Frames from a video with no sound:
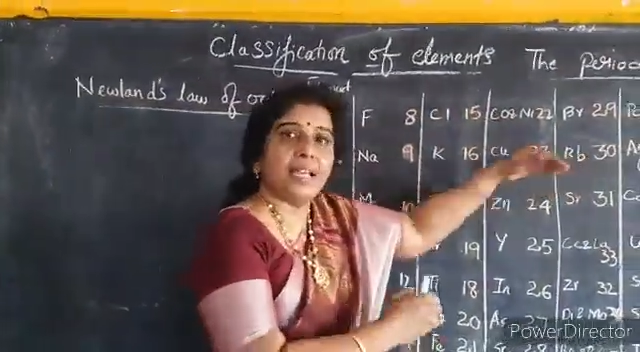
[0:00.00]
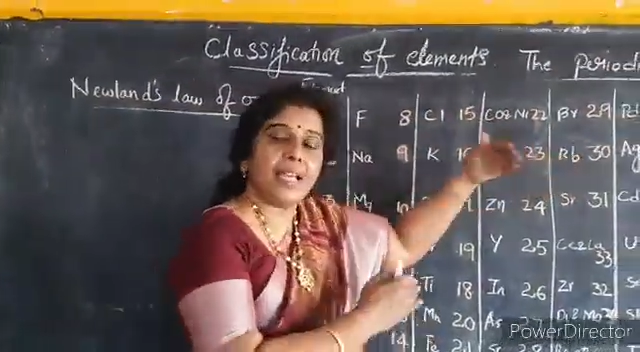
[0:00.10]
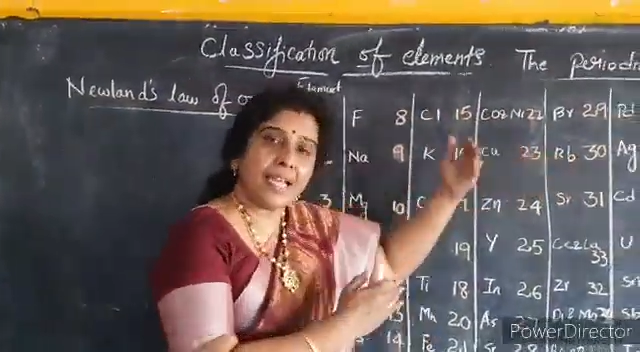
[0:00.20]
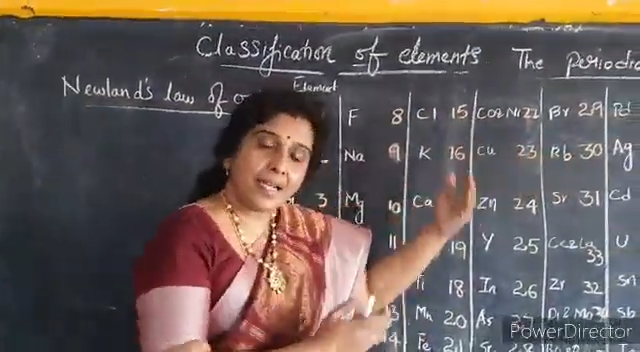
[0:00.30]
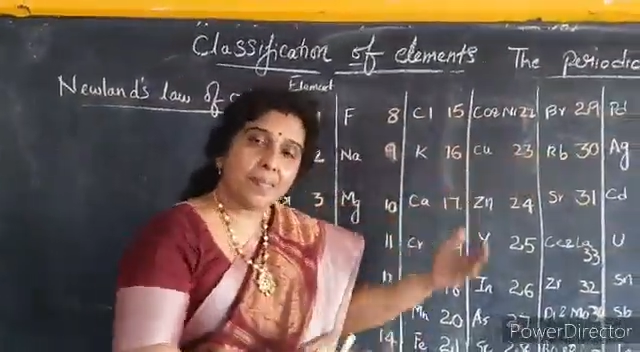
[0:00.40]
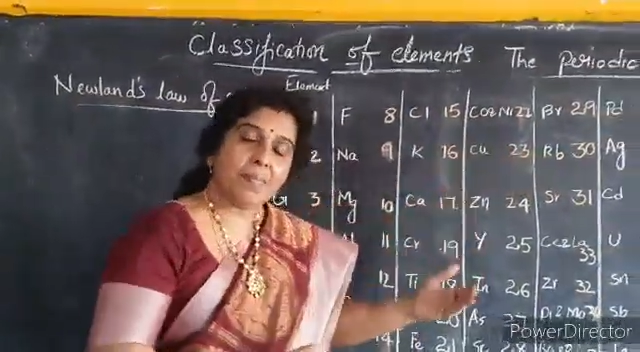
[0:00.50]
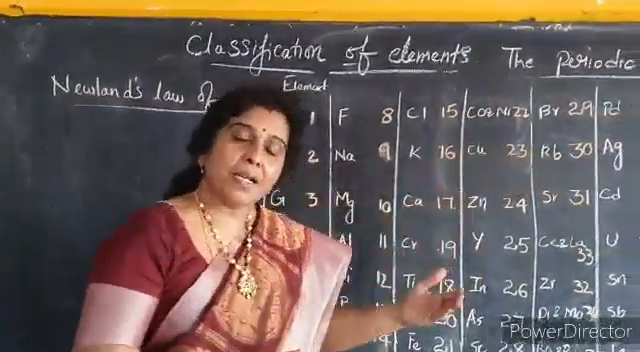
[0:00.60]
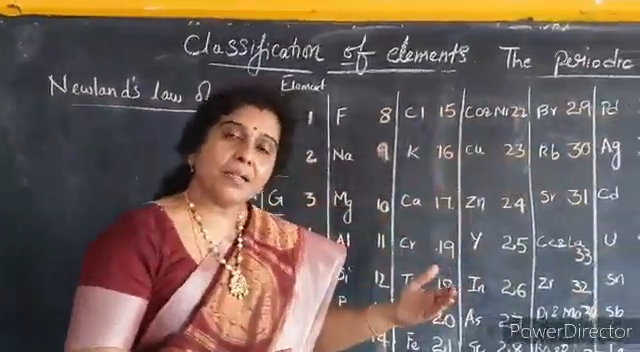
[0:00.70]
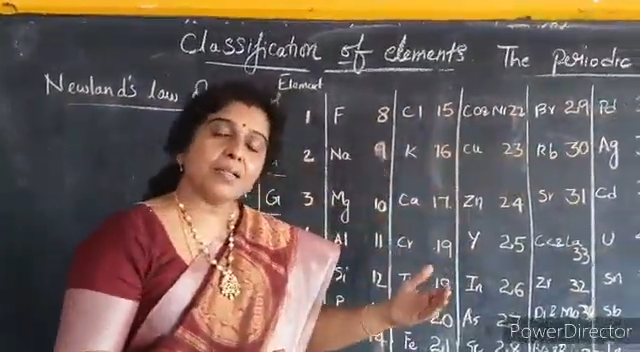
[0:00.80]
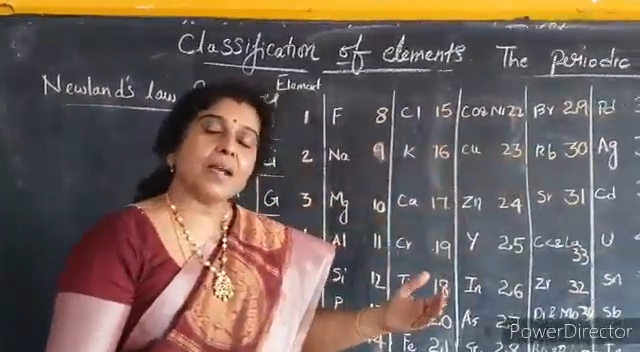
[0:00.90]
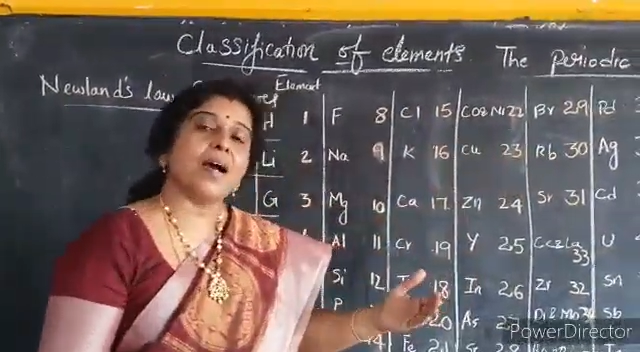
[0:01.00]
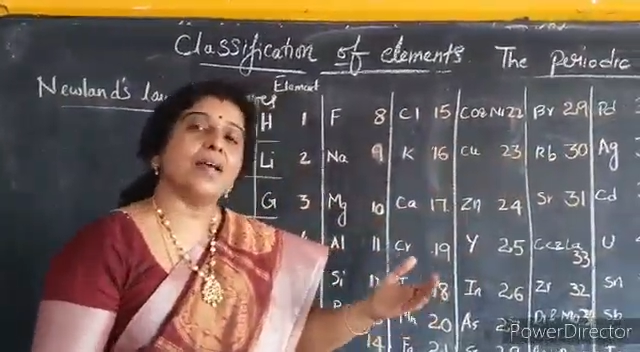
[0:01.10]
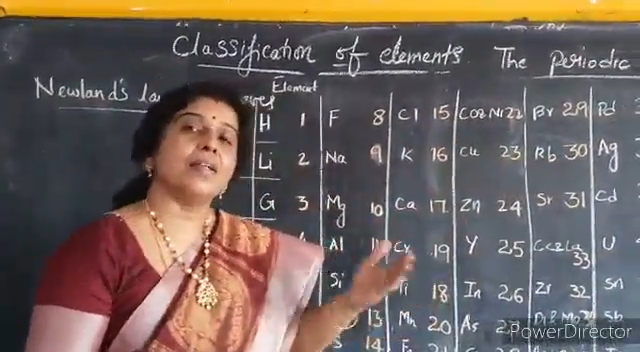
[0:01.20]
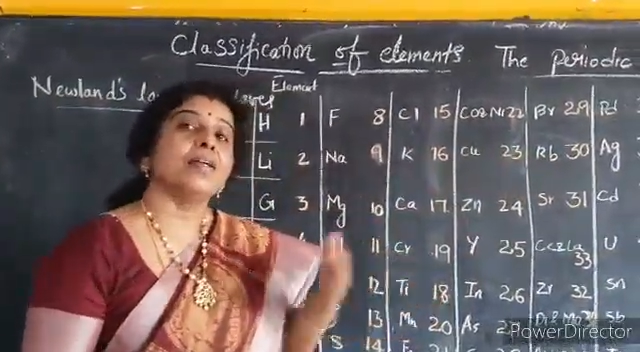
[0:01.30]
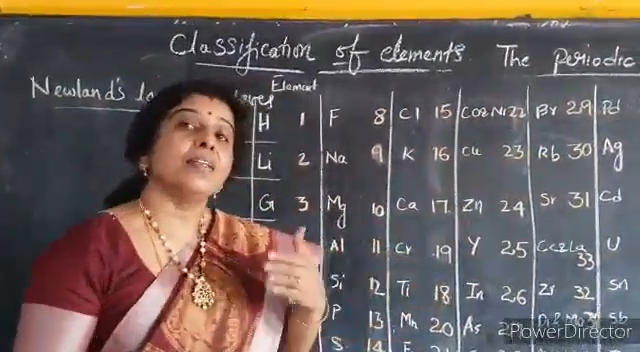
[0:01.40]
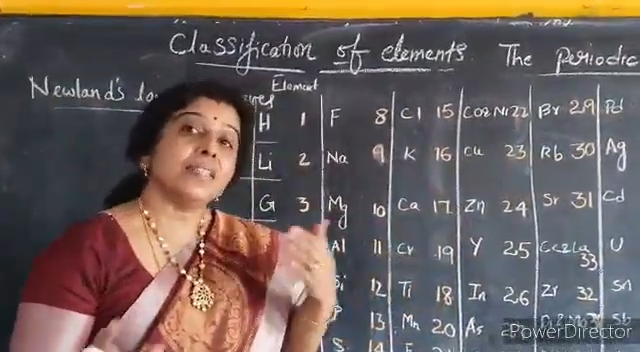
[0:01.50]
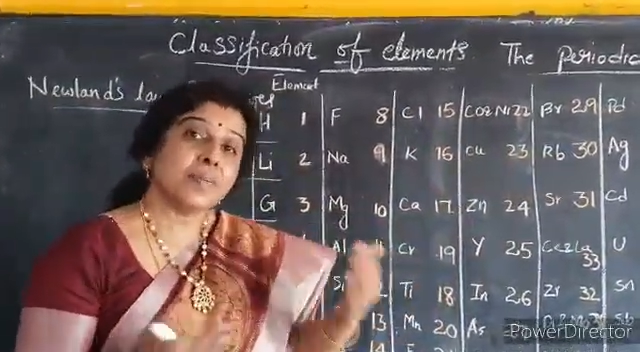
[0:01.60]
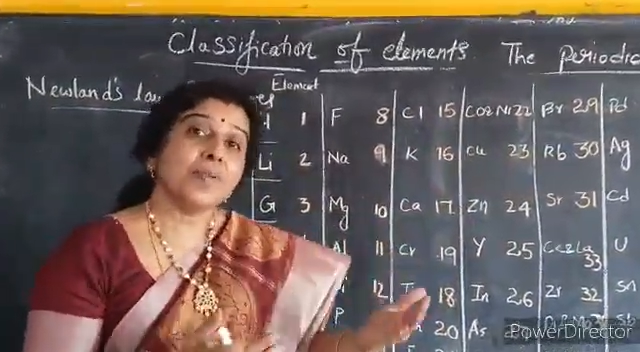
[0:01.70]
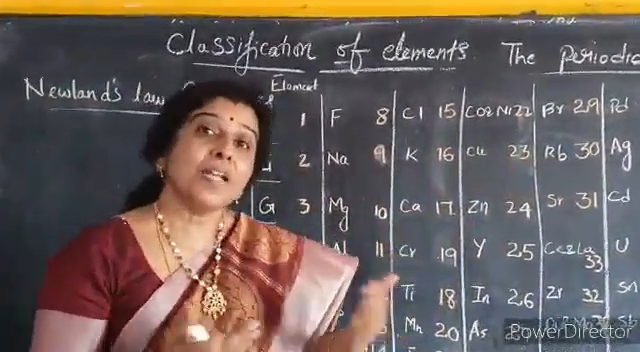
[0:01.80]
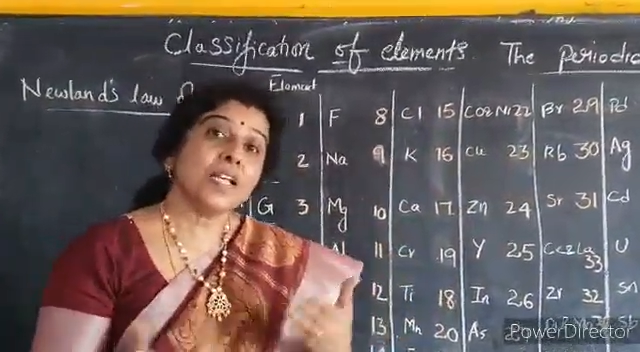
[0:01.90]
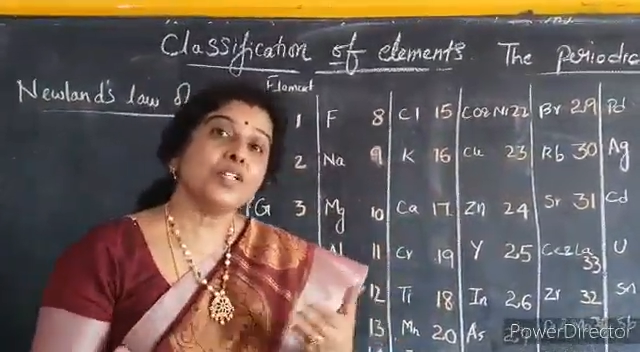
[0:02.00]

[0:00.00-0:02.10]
the elements are similar